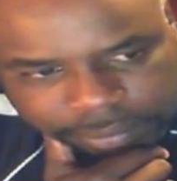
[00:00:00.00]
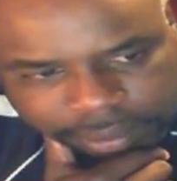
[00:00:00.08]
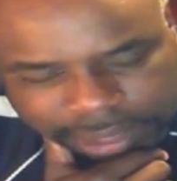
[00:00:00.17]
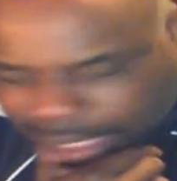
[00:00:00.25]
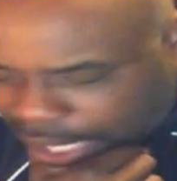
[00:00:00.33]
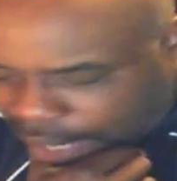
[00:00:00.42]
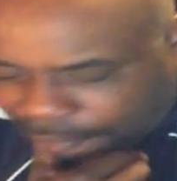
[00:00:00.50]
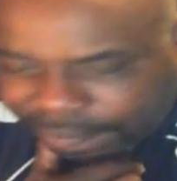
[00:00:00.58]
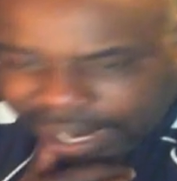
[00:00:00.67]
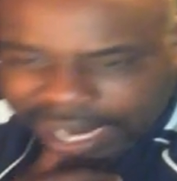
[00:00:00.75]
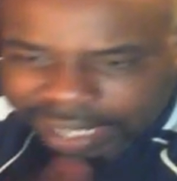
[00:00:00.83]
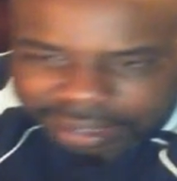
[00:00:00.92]
And our
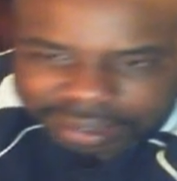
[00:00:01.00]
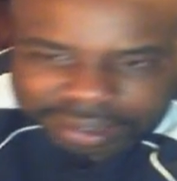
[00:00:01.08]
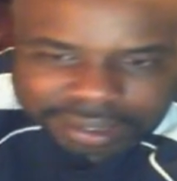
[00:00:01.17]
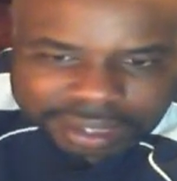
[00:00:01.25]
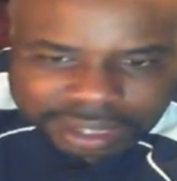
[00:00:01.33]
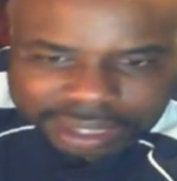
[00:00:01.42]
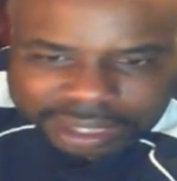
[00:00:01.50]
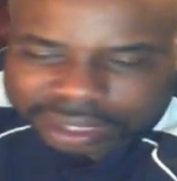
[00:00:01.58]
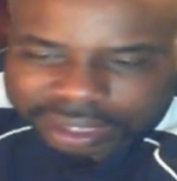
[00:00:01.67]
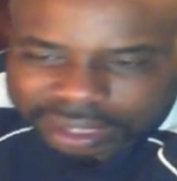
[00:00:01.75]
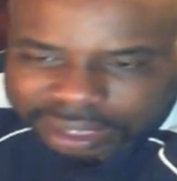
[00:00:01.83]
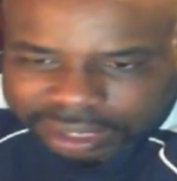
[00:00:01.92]
Father
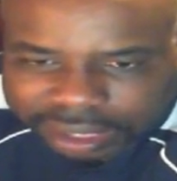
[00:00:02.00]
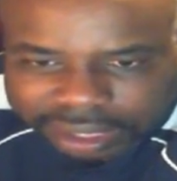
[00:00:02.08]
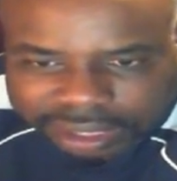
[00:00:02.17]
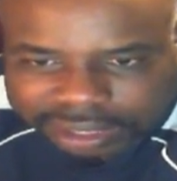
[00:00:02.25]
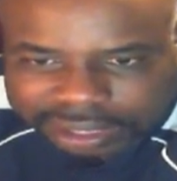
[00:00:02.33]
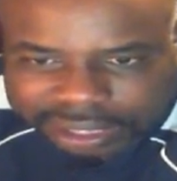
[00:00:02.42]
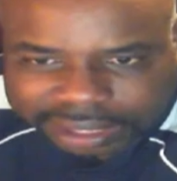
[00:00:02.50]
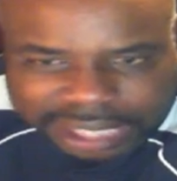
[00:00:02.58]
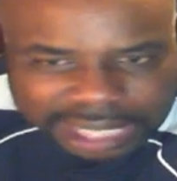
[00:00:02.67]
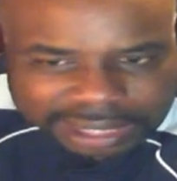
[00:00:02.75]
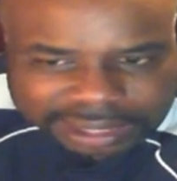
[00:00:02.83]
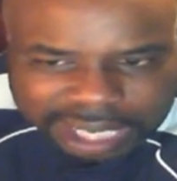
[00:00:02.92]
does
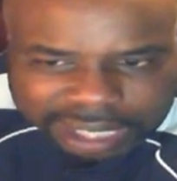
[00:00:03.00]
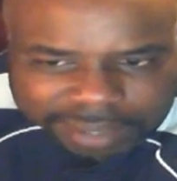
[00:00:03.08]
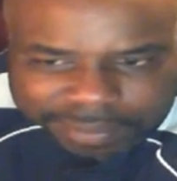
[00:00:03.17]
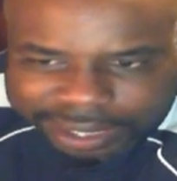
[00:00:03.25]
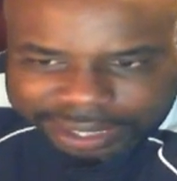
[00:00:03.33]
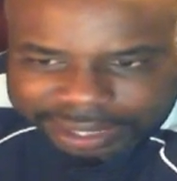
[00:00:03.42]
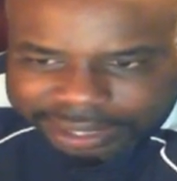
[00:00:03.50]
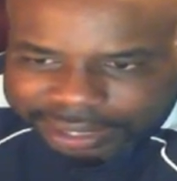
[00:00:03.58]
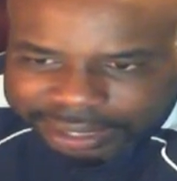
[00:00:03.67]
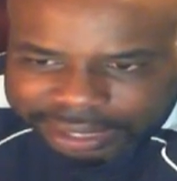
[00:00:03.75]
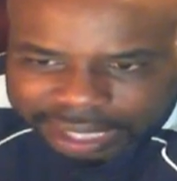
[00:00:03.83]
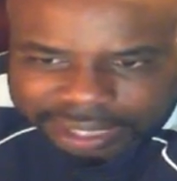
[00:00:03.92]
not tolerate
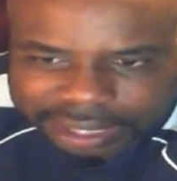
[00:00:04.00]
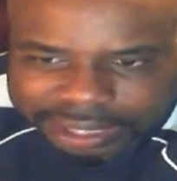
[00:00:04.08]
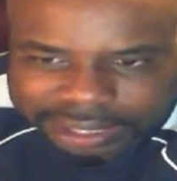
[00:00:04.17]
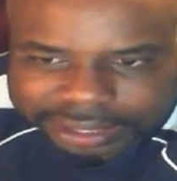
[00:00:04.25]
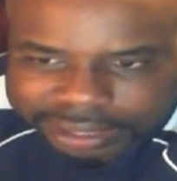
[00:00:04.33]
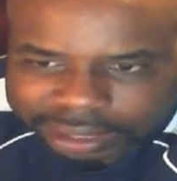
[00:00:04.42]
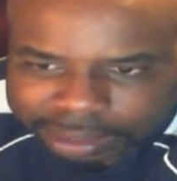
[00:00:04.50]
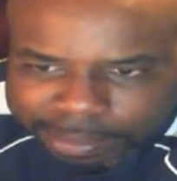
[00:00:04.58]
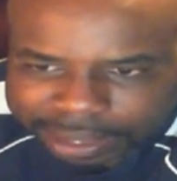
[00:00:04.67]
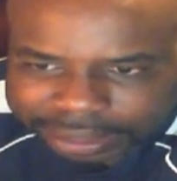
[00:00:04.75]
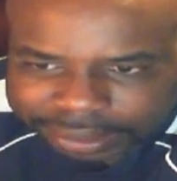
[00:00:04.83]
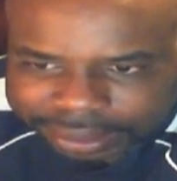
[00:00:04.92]
none of this.
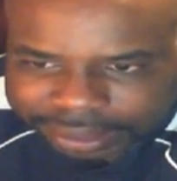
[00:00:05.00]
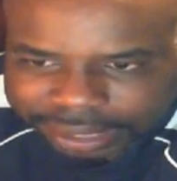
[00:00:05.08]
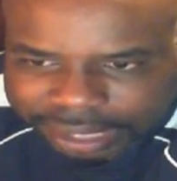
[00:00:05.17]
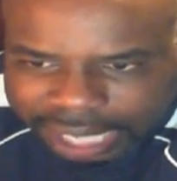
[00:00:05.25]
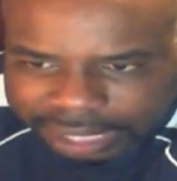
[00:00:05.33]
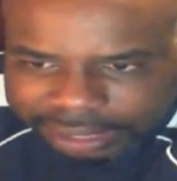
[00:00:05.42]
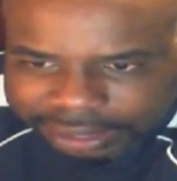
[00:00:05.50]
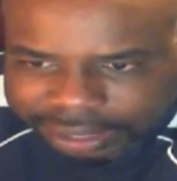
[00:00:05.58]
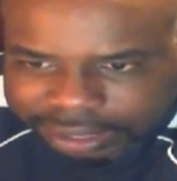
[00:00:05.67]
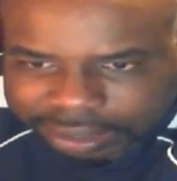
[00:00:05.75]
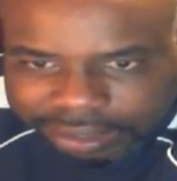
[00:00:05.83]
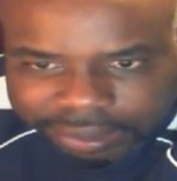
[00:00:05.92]
Make sure this clock is
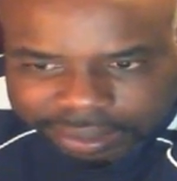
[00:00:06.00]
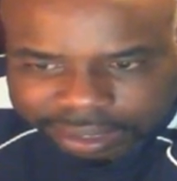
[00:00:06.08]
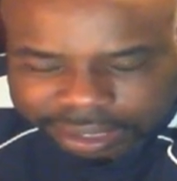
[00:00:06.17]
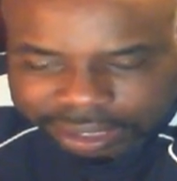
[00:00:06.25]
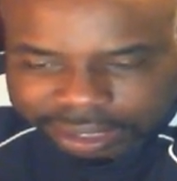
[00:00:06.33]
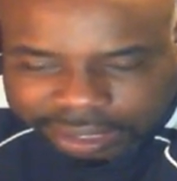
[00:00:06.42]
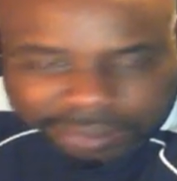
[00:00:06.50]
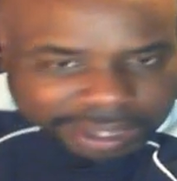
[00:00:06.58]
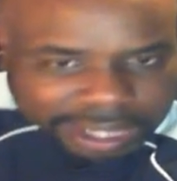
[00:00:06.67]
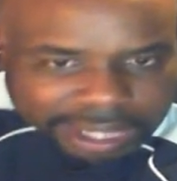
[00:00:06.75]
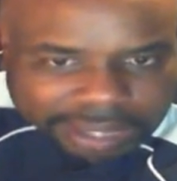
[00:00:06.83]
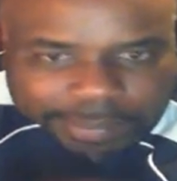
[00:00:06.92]
still going.
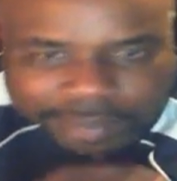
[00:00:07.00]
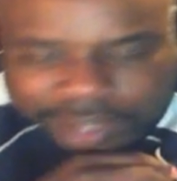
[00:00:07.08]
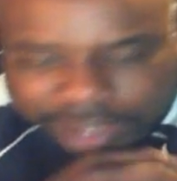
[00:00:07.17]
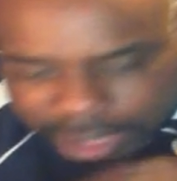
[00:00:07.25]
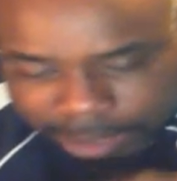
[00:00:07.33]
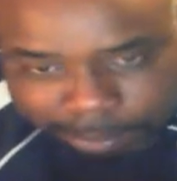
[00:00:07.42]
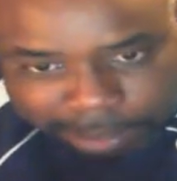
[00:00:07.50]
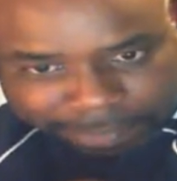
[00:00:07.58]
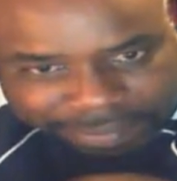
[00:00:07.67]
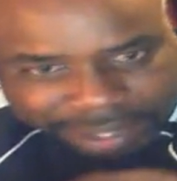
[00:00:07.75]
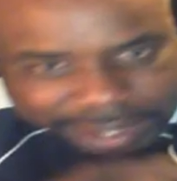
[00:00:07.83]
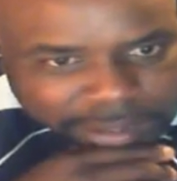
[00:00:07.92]
Okay, my
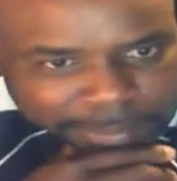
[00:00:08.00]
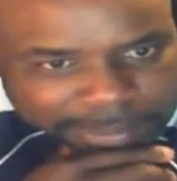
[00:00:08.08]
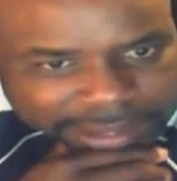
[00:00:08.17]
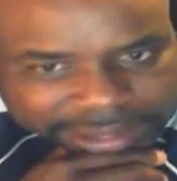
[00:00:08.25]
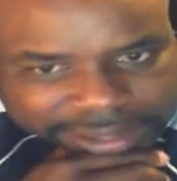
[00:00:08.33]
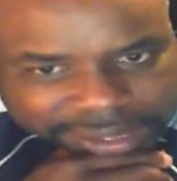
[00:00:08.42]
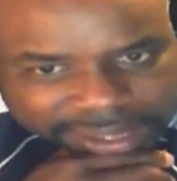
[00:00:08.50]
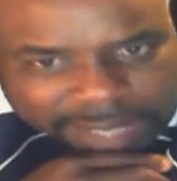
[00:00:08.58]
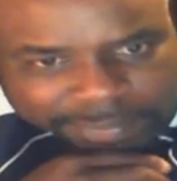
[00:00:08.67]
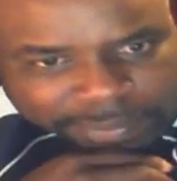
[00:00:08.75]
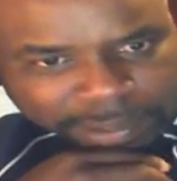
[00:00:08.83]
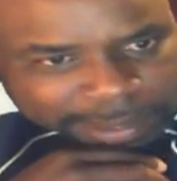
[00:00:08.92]
video been shutting
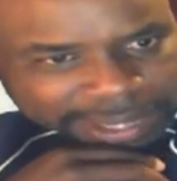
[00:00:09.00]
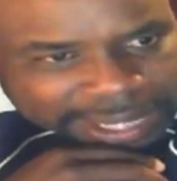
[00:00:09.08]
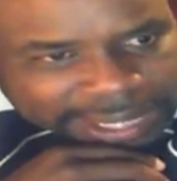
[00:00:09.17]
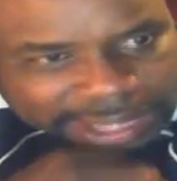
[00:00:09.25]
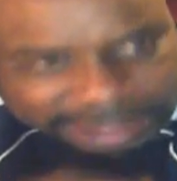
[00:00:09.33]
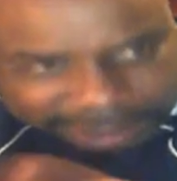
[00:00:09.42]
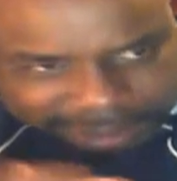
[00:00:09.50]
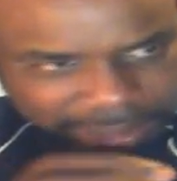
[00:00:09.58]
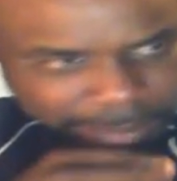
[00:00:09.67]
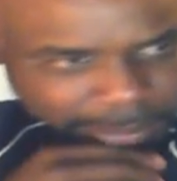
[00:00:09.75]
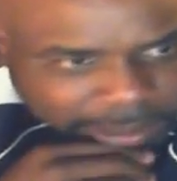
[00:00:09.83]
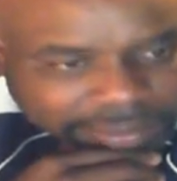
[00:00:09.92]
off on me lately. It's still
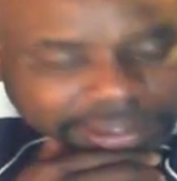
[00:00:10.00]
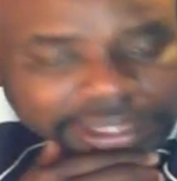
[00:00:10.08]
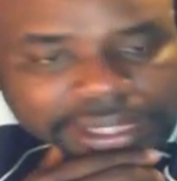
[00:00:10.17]
moving.